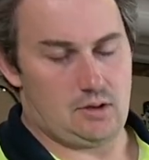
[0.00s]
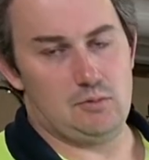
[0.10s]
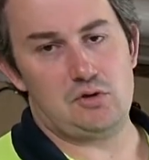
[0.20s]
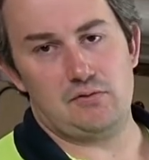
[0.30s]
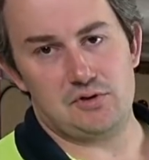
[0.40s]
I'm
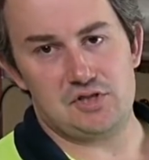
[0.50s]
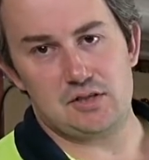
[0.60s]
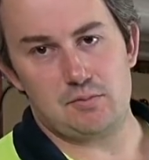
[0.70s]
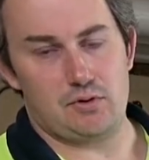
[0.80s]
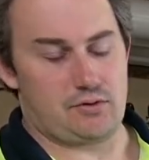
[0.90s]
looking for
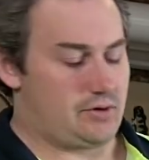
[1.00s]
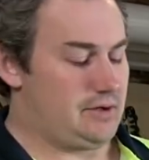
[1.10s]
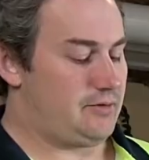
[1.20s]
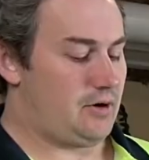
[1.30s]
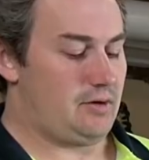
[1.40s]

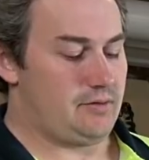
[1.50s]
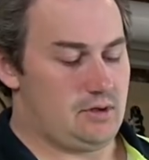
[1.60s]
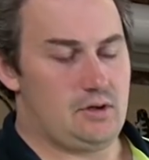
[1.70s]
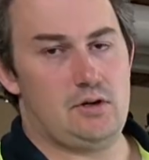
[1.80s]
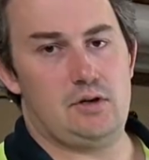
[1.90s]
6.35,
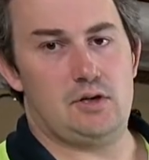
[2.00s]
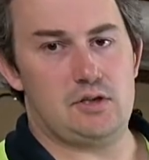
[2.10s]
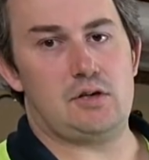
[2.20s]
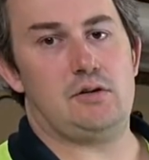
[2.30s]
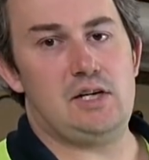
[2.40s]

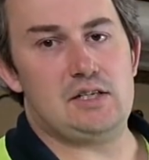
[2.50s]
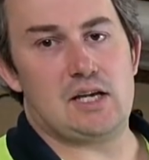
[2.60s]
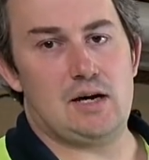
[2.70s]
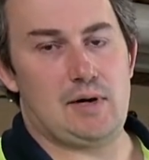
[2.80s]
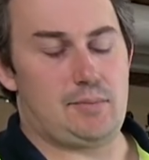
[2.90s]
so I need to
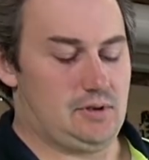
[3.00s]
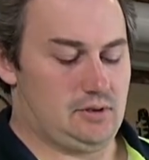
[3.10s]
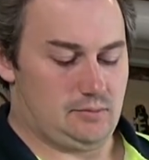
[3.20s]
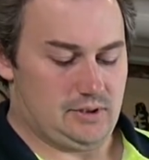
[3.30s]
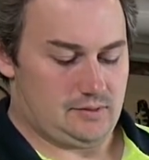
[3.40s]
come up a
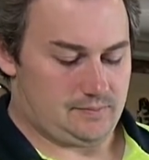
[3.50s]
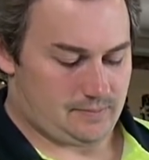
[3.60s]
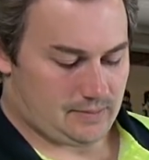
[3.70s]
little bit.